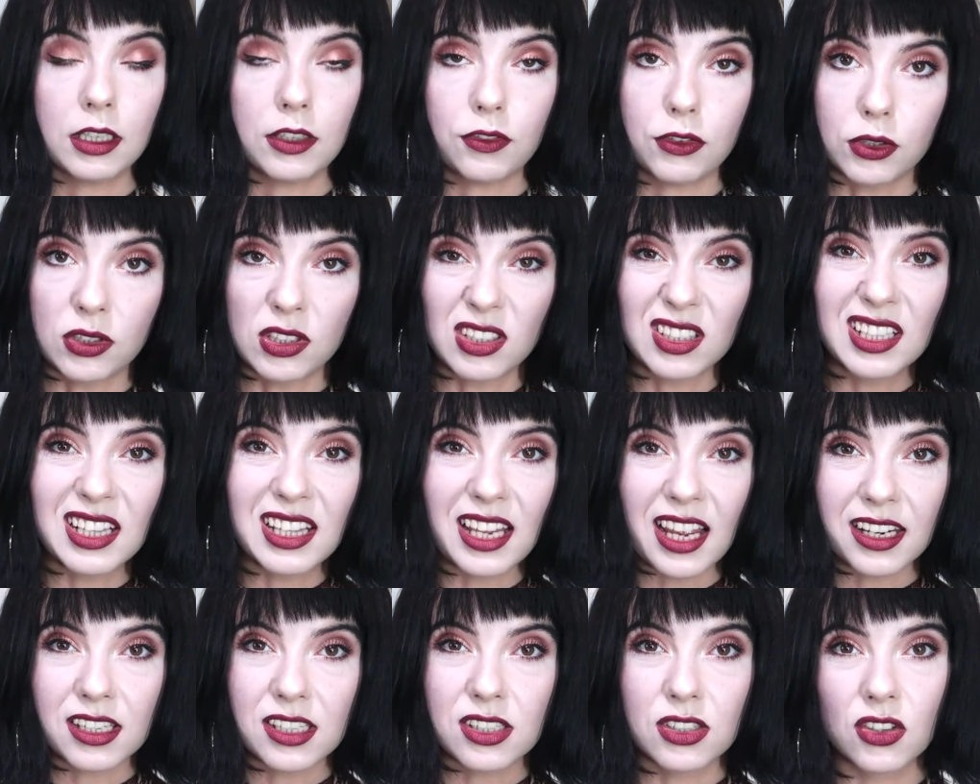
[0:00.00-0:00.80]
If you don't
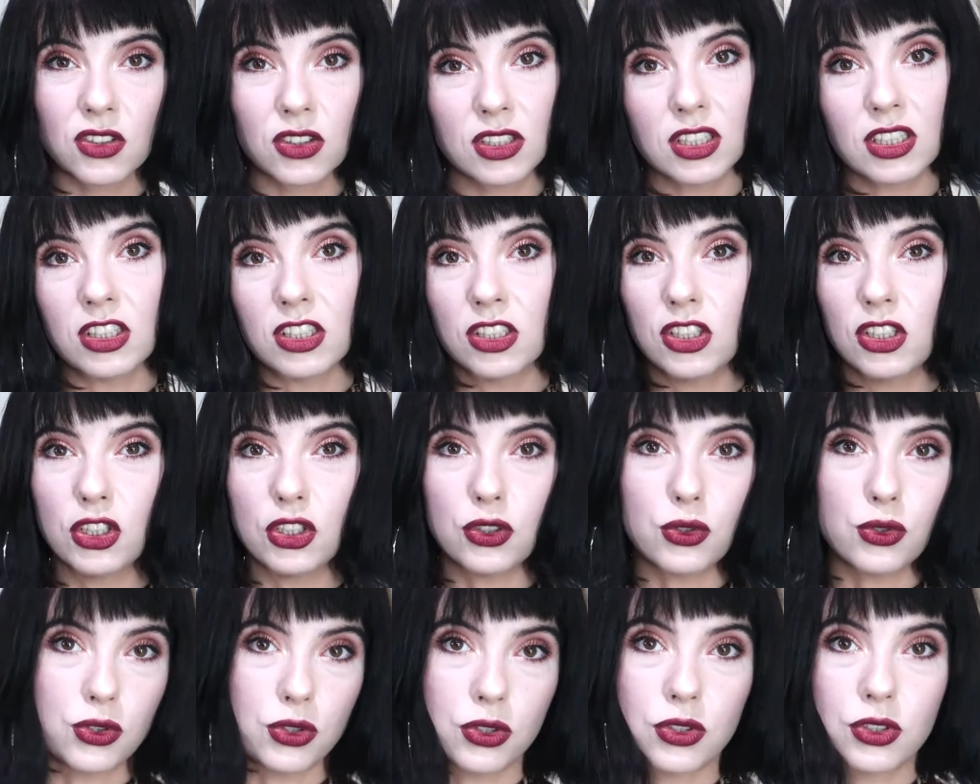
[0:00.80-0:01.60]
like something,
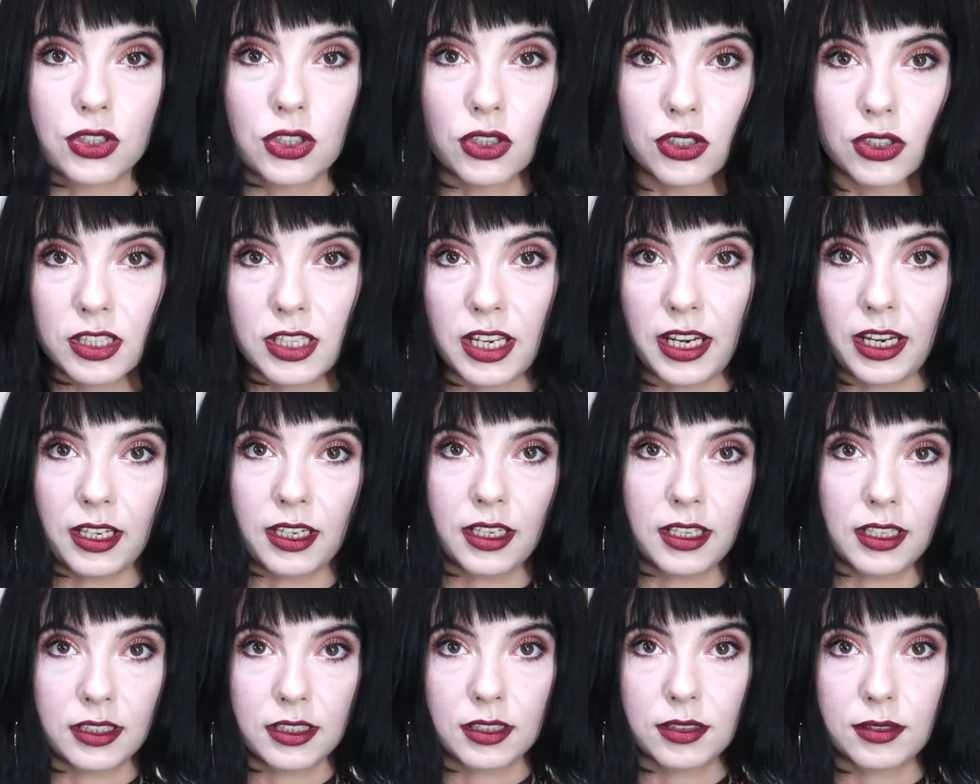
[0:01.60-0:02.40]
you just don't
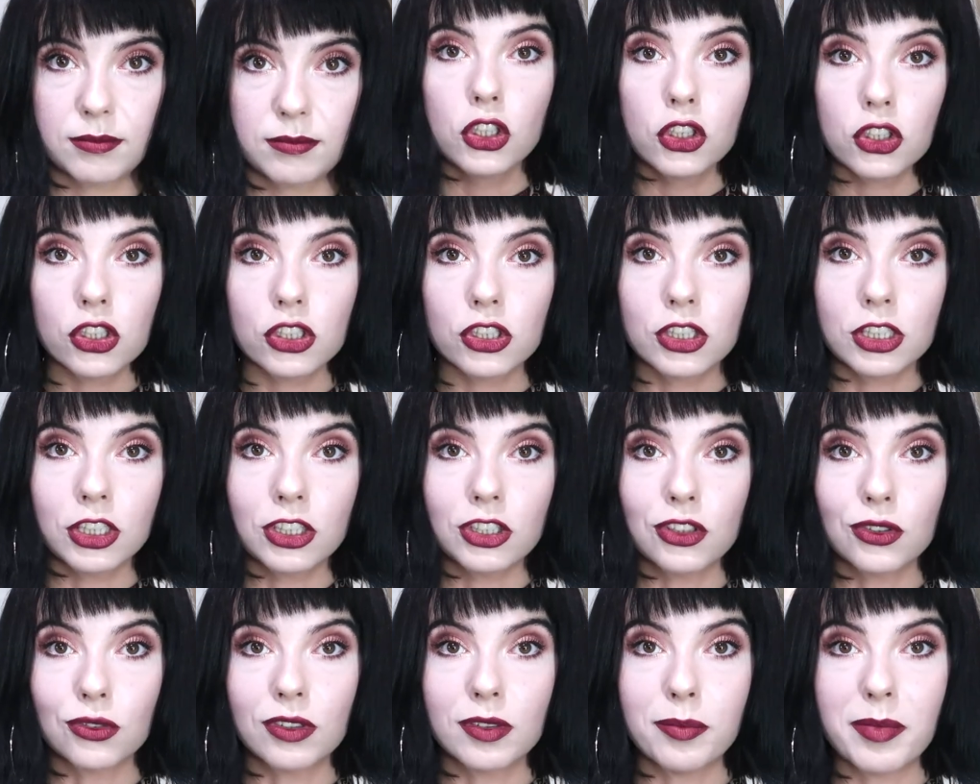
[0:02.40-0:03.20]
take it. You just
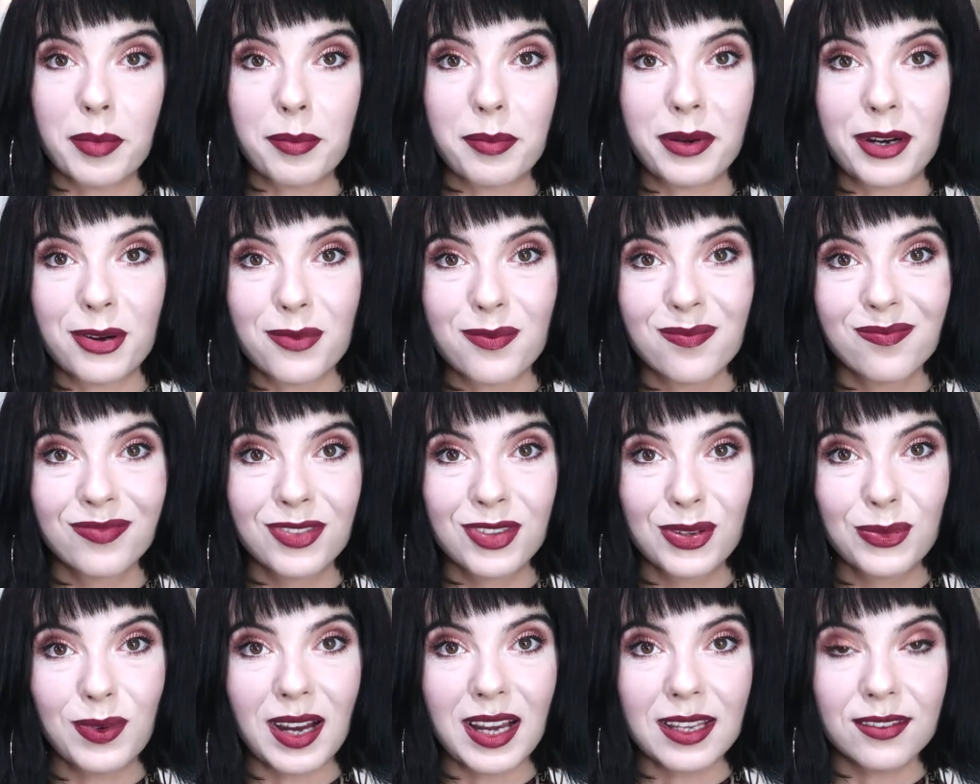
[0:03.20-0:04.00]
need to remember
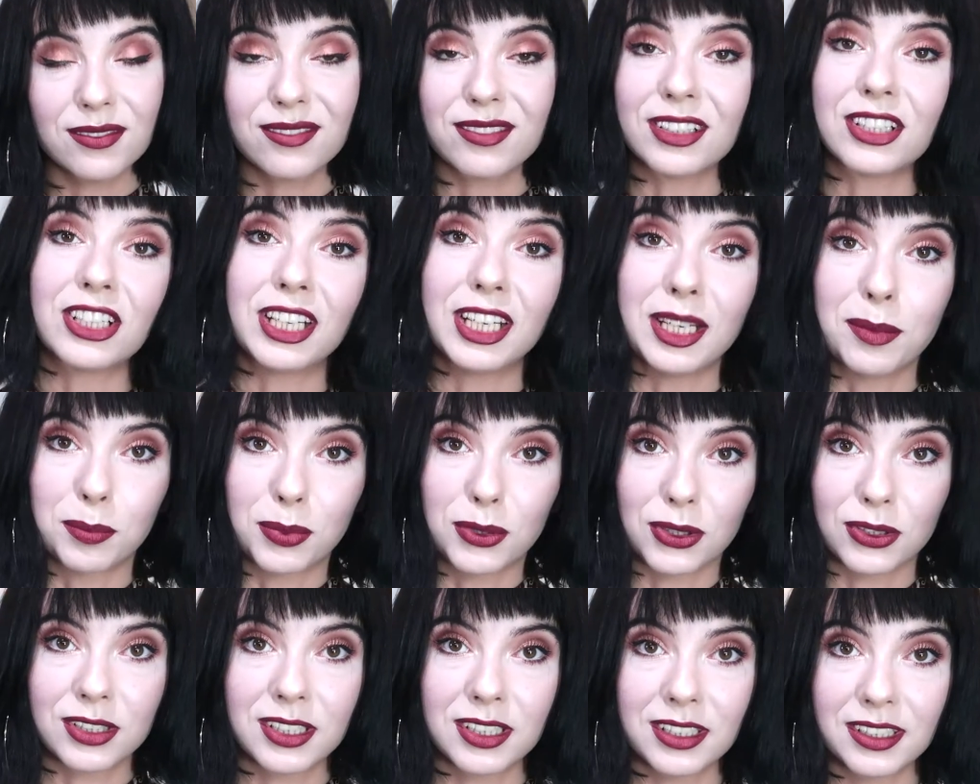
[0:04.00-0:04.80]
one very
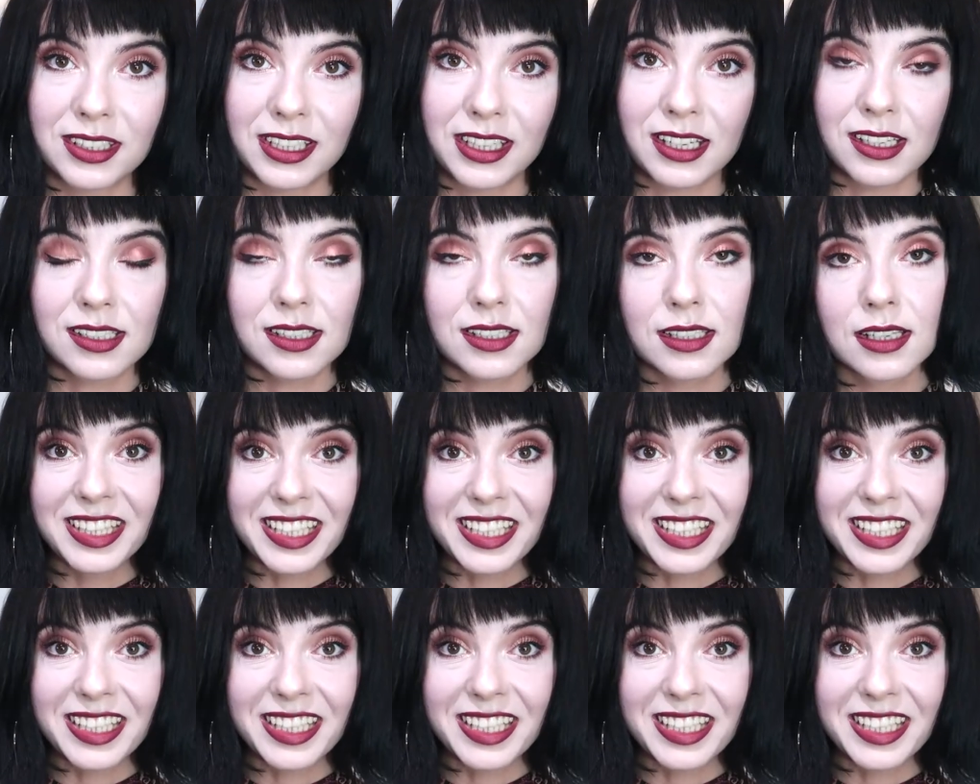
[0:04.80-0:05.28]
important thing.